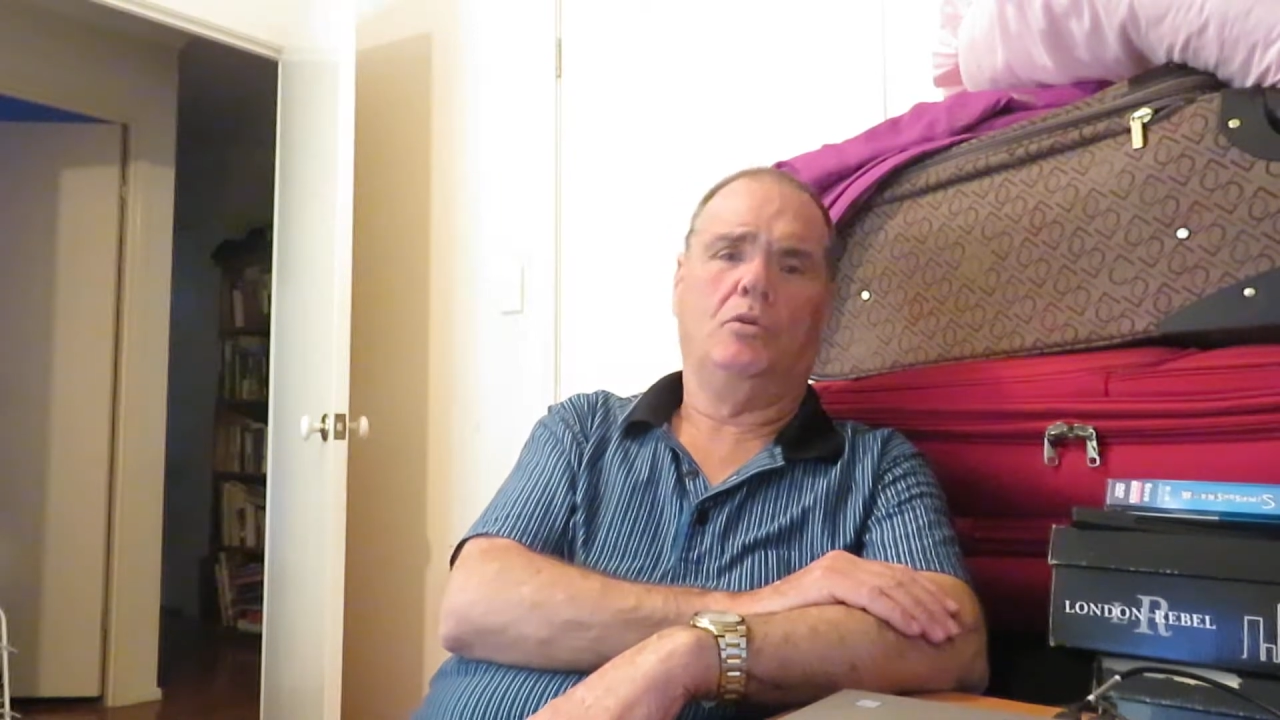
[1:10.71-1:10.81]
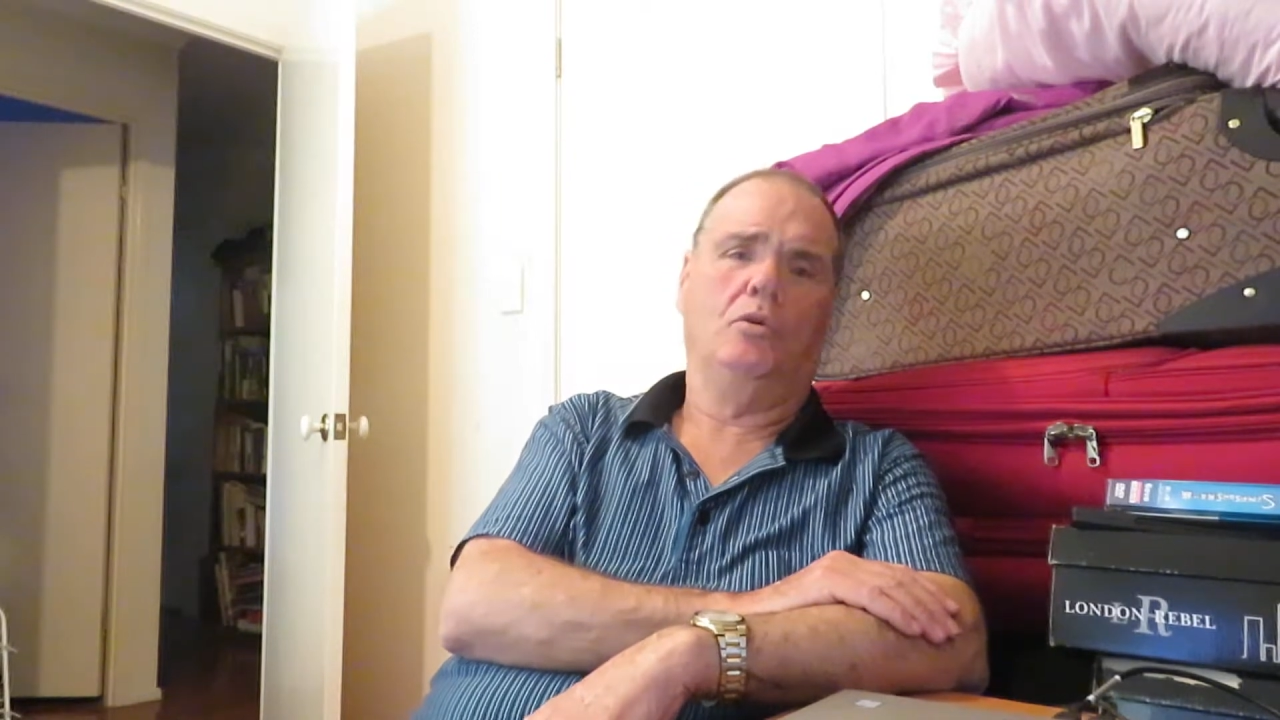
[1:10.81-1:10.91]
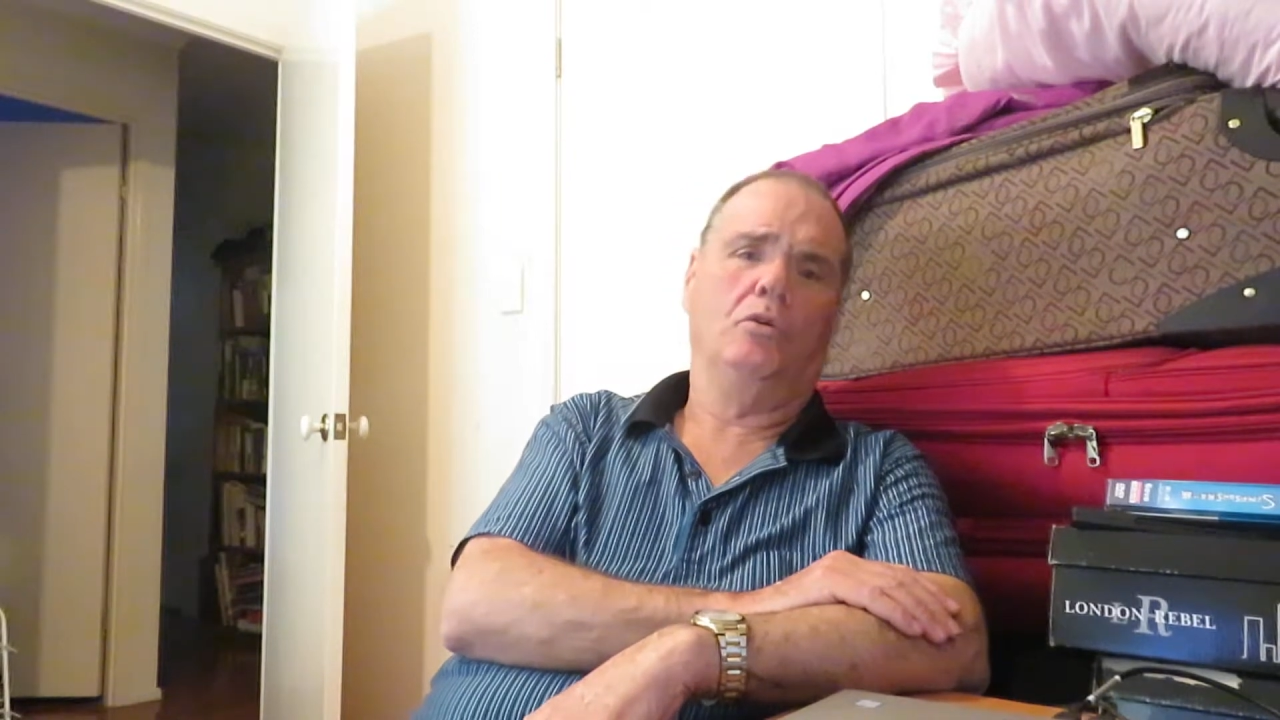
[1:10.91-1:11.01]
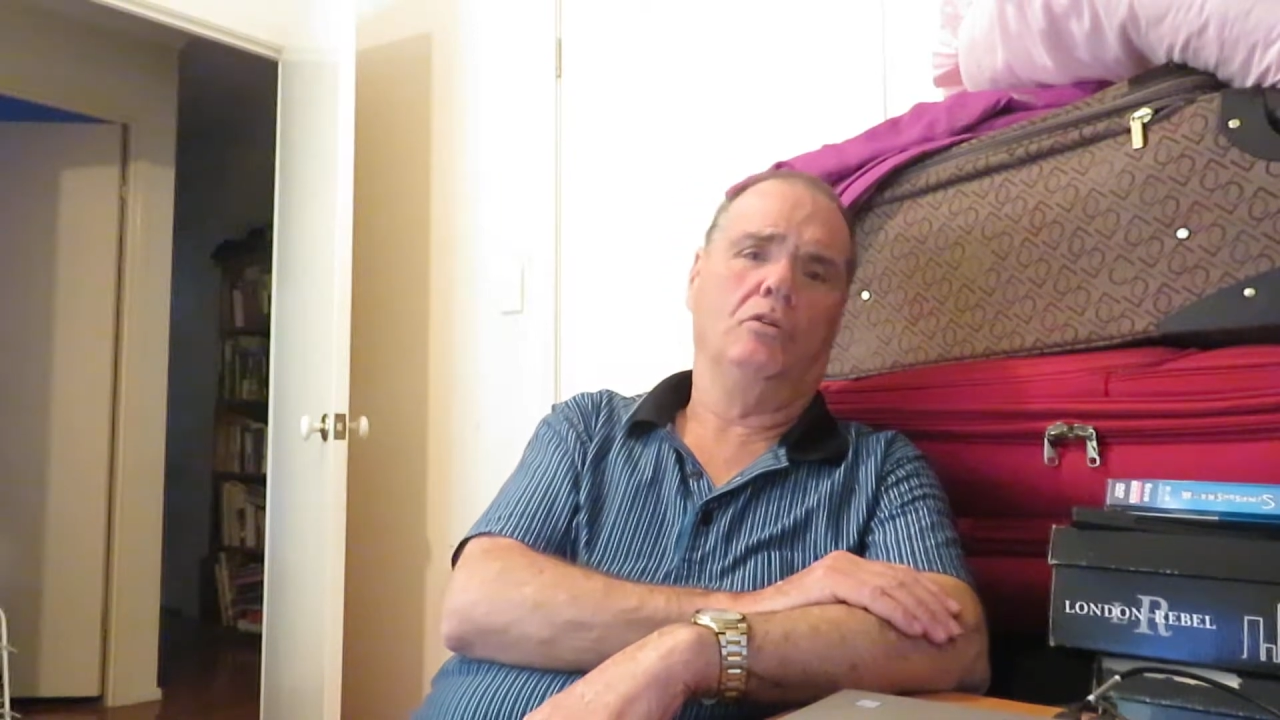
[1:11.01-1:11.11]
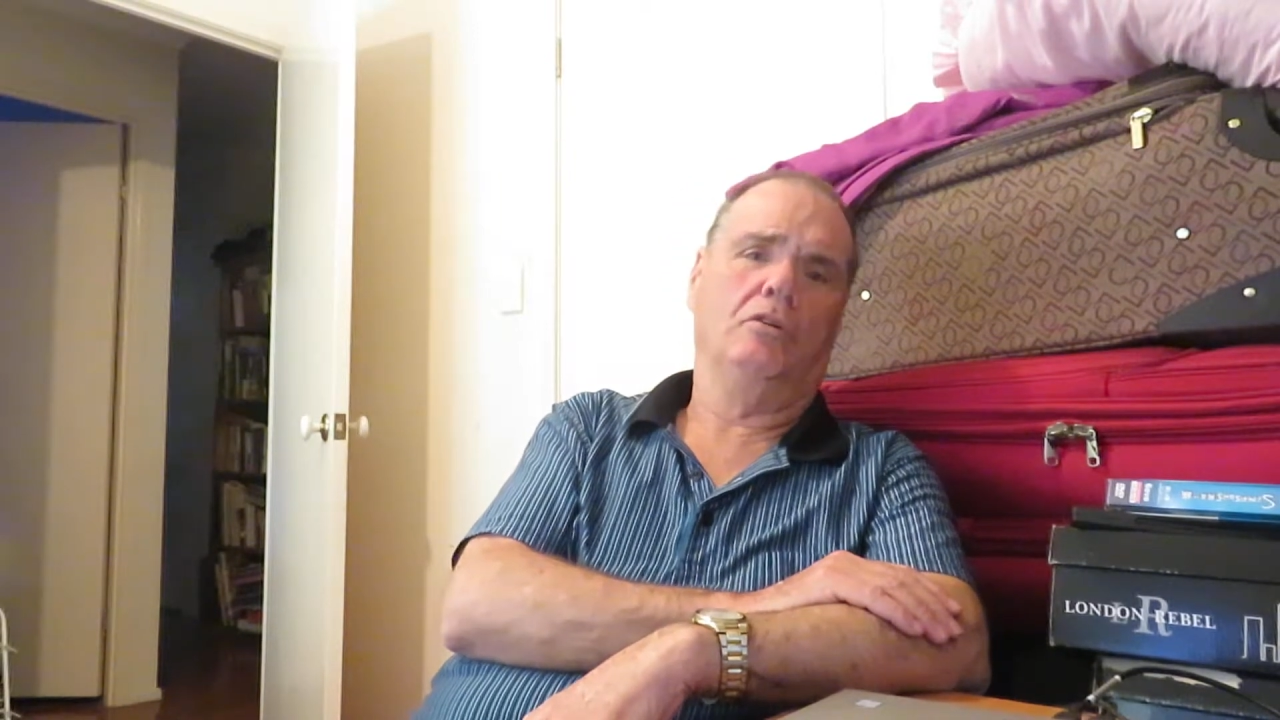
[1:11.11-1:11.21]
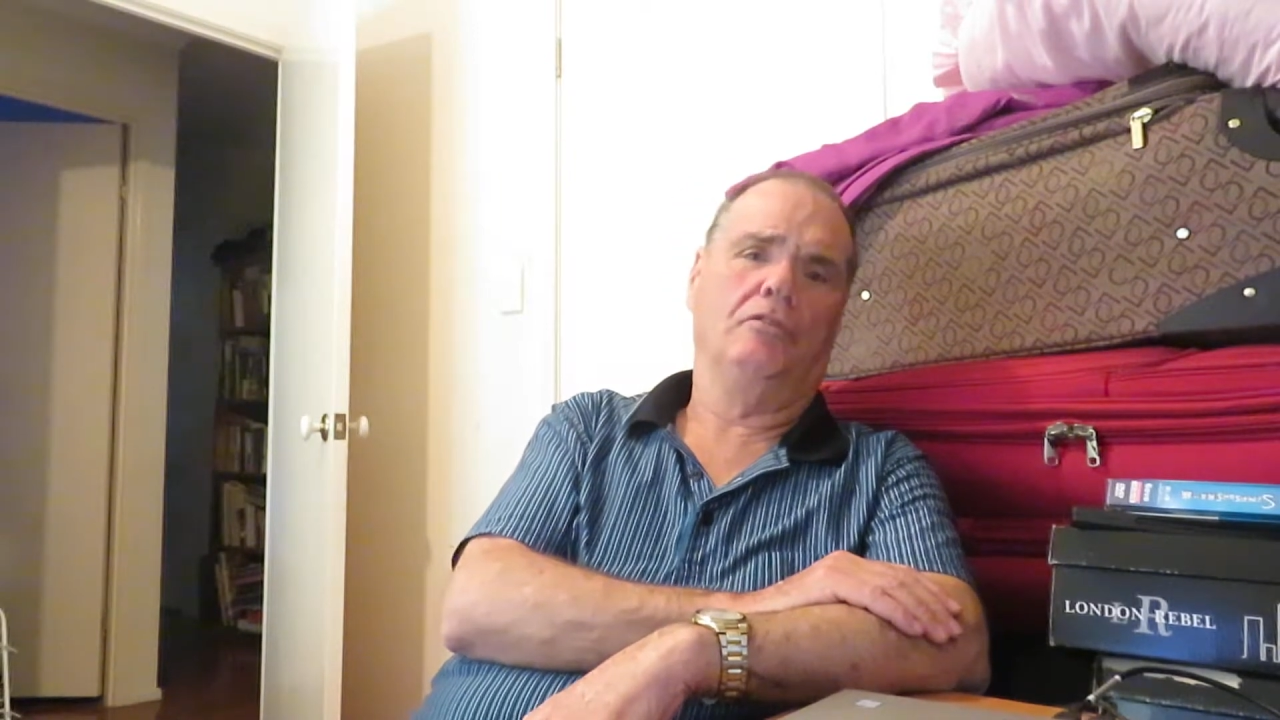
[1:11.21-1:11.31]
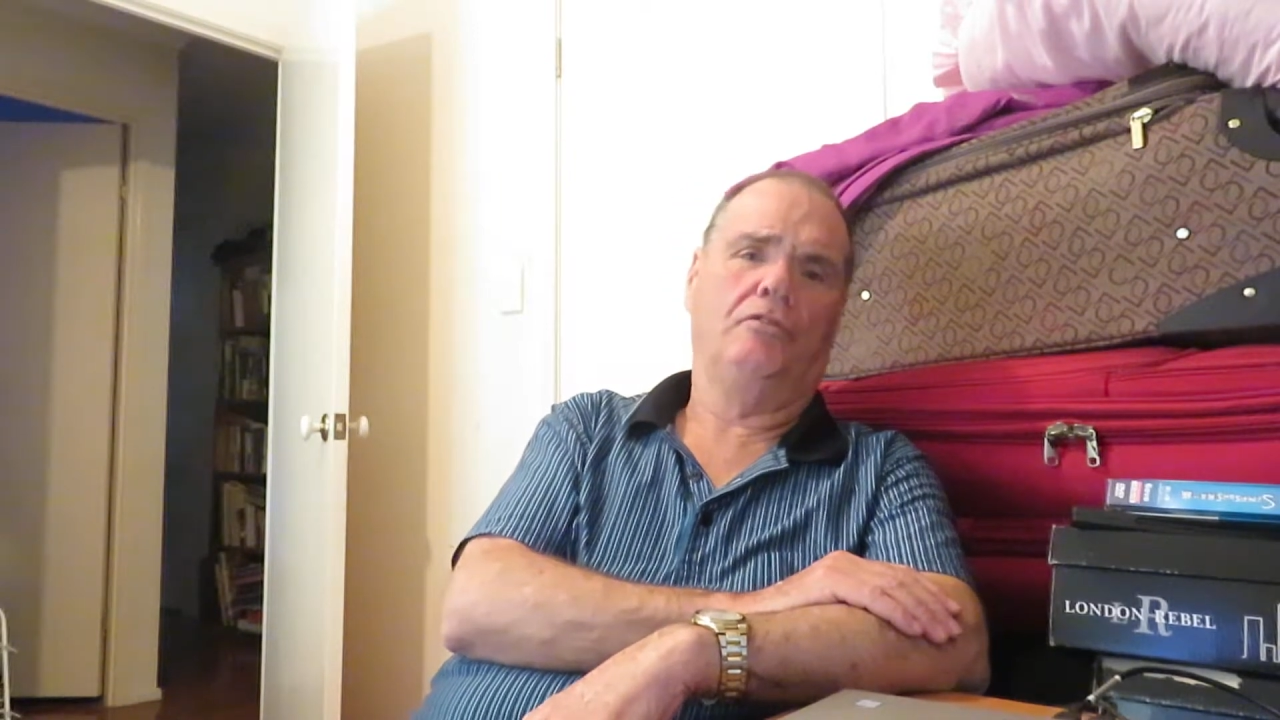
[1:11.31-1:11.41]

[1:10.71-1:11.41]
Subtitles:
call